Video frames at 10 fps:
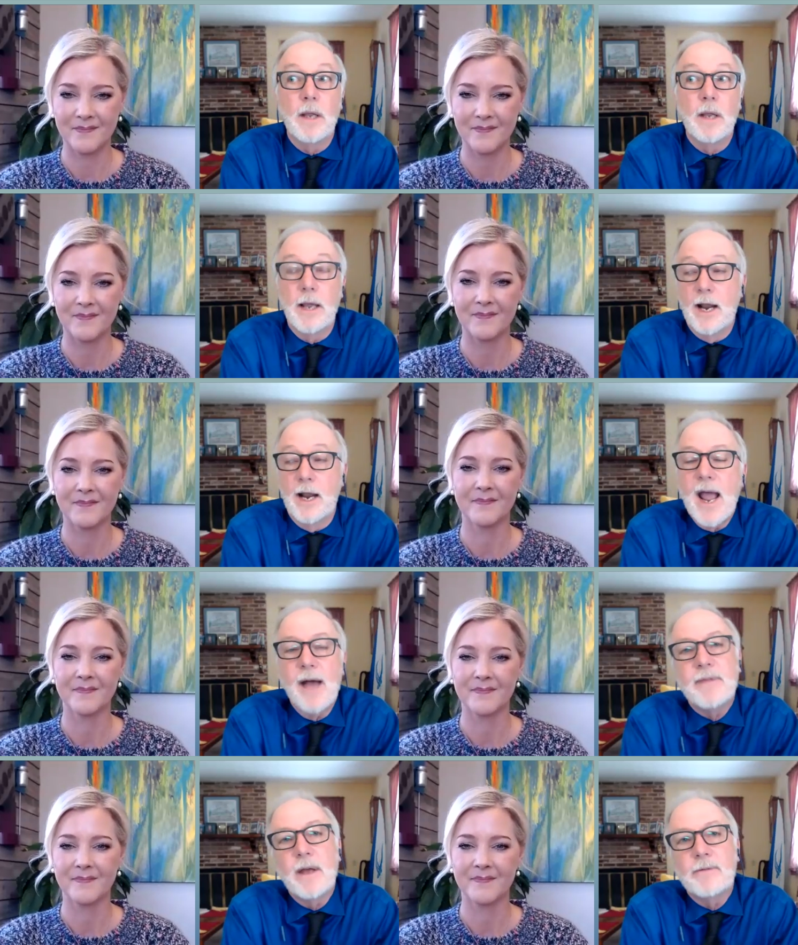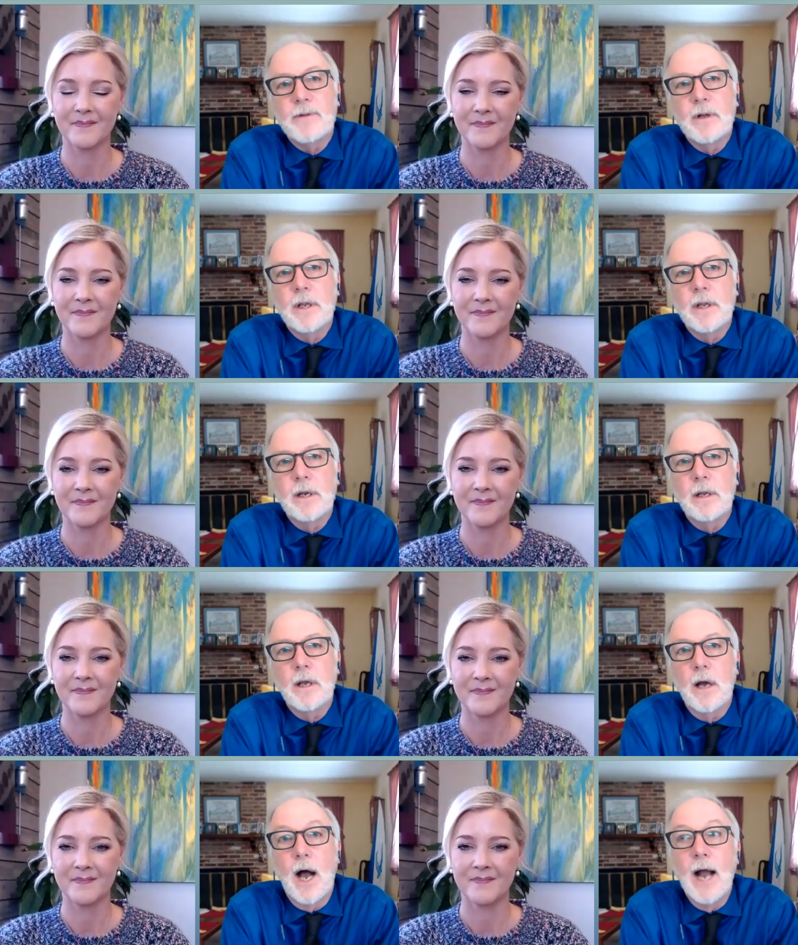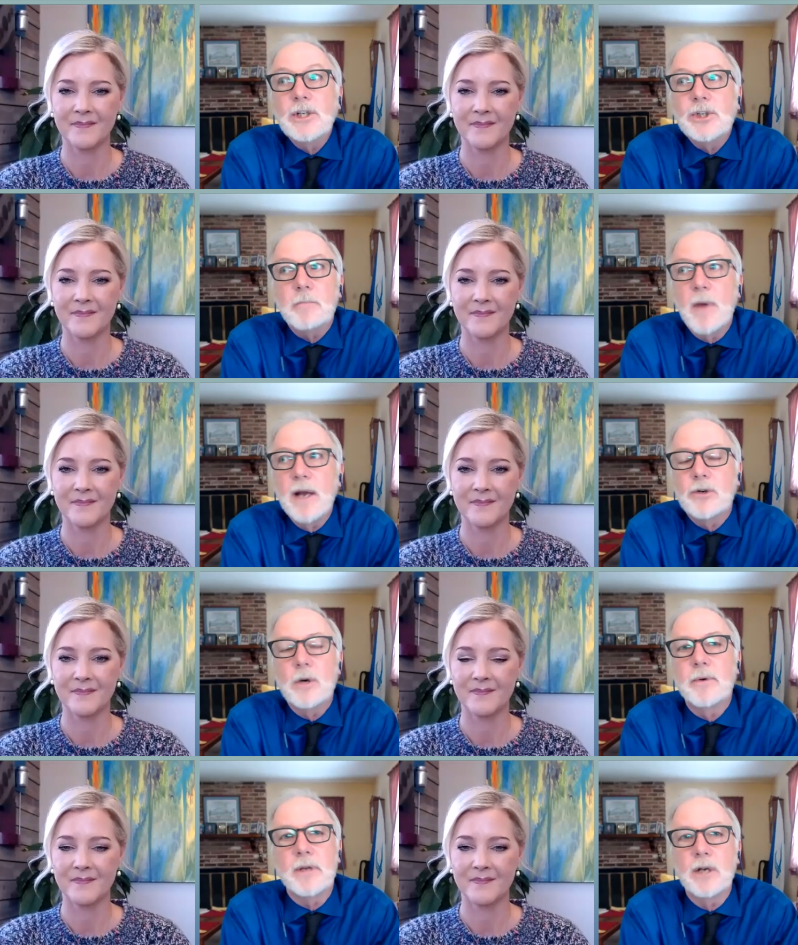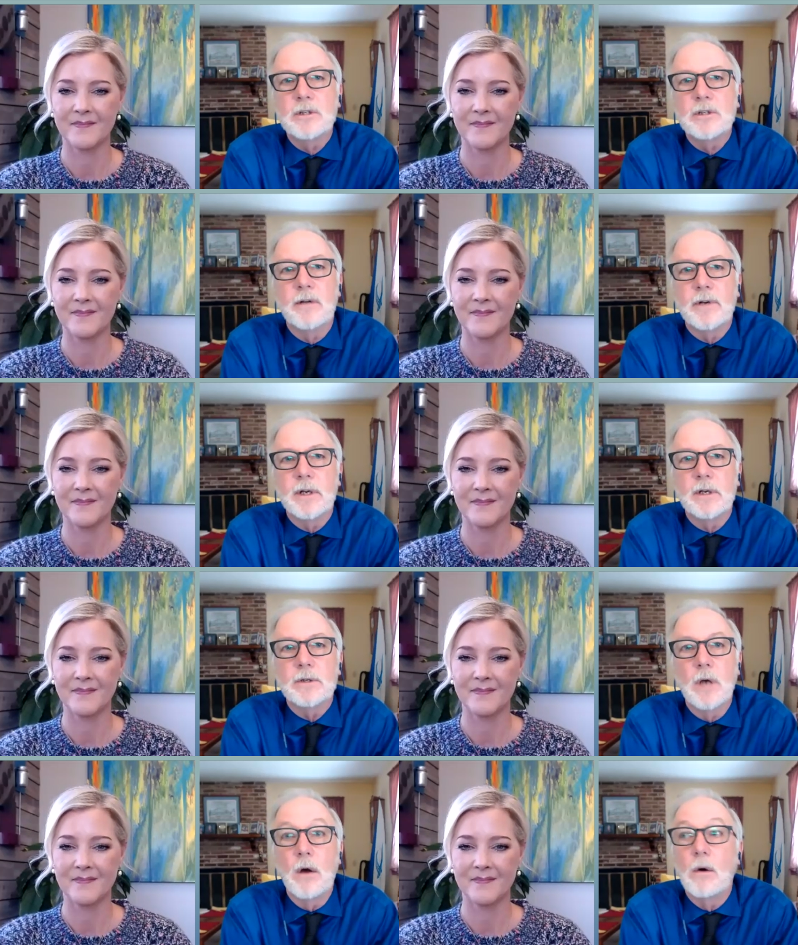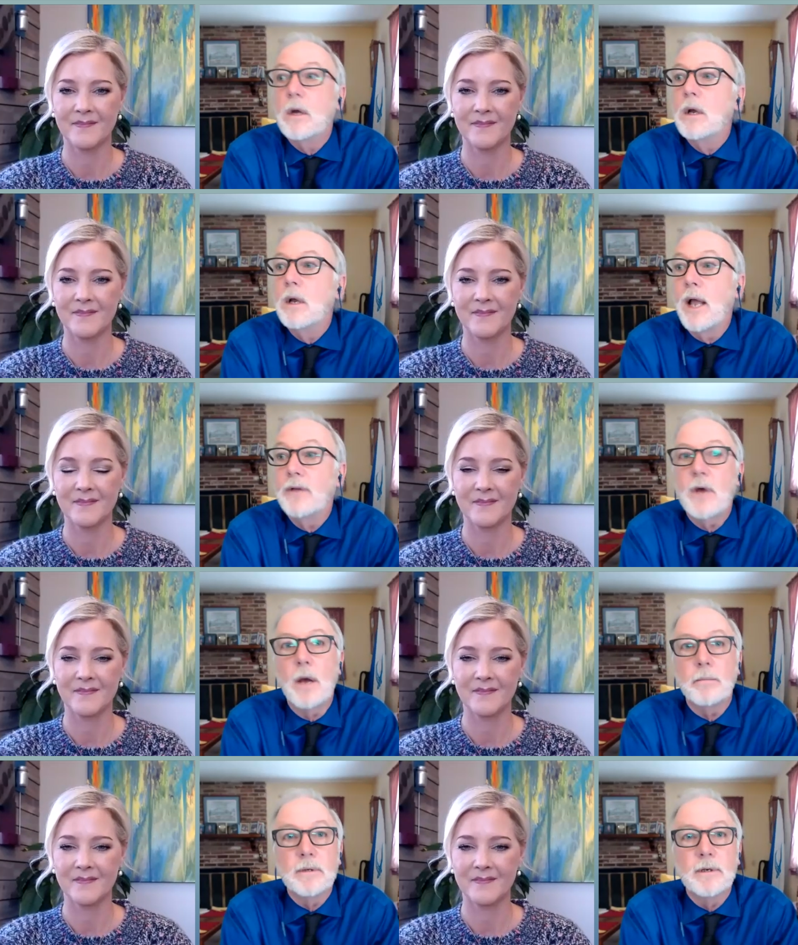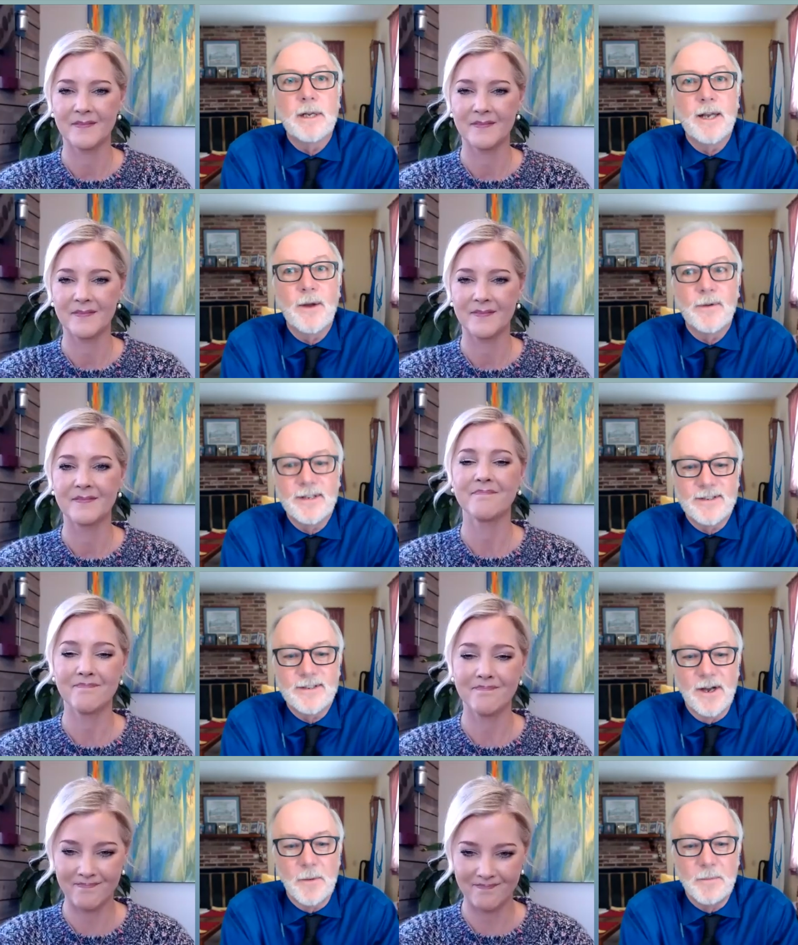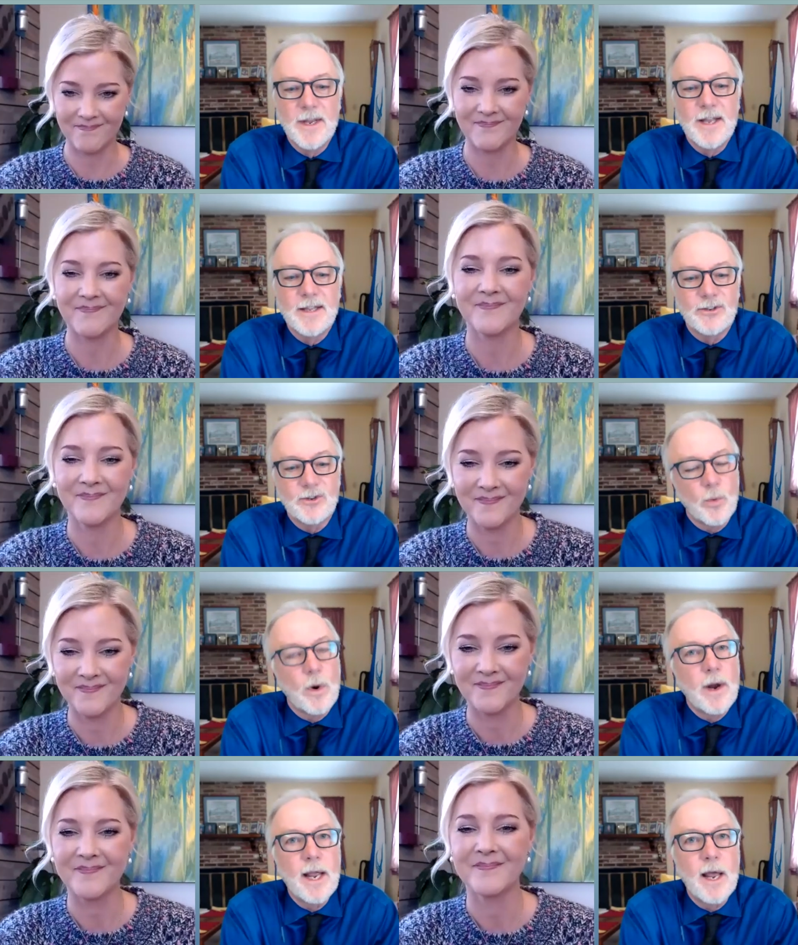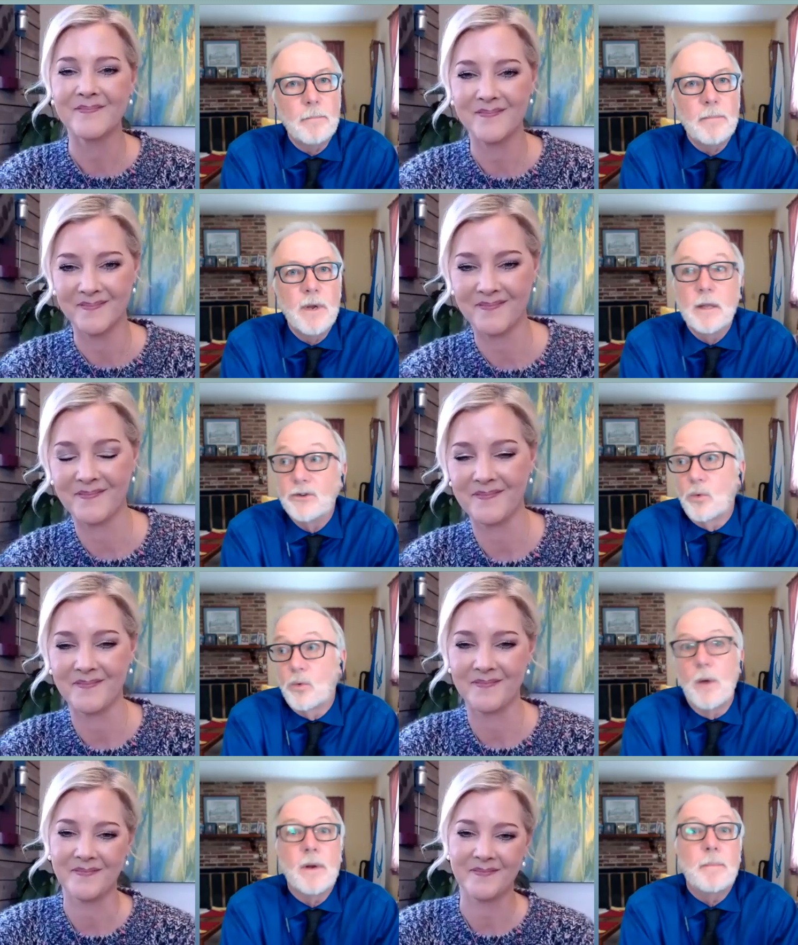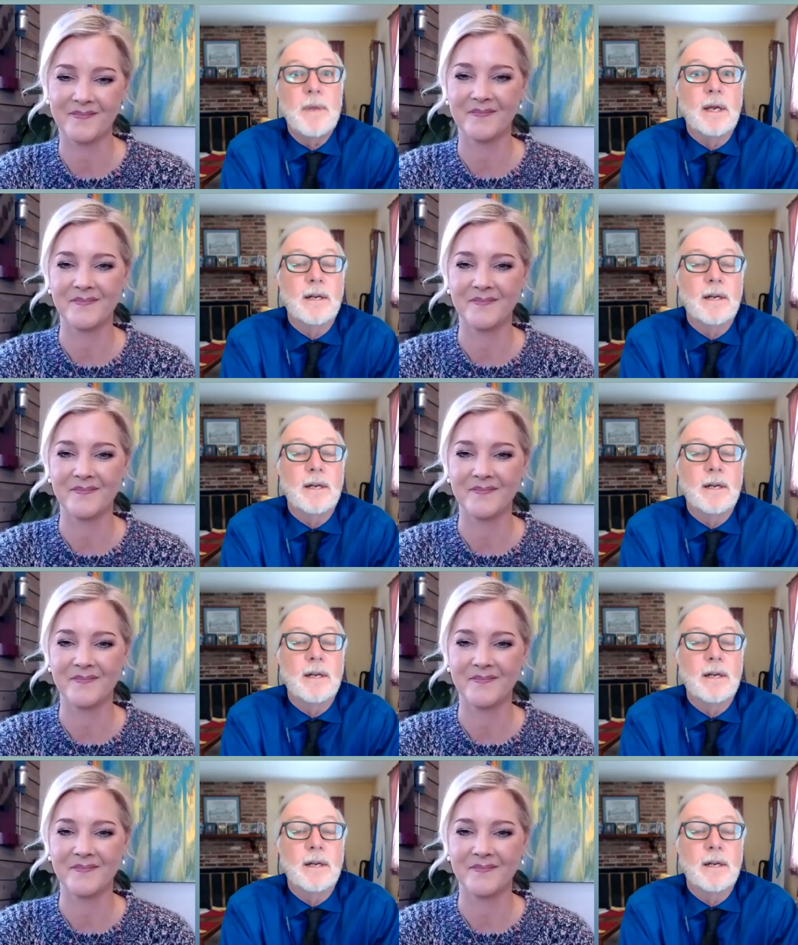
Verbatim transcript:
Speaker 1: and I have that feeling, I just my interpretation of it is, oh, heads up, you know, this um this is where I am, this is where I want to be.